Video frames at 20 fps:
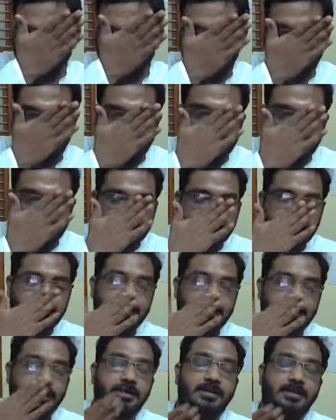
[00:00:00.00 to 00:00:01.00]

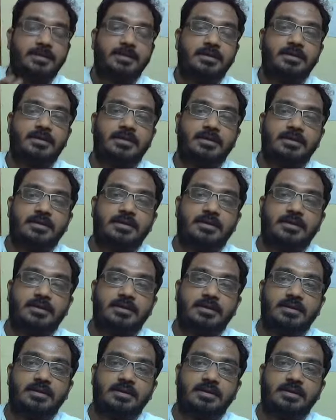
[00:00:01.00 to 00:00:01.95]
Nothing is said.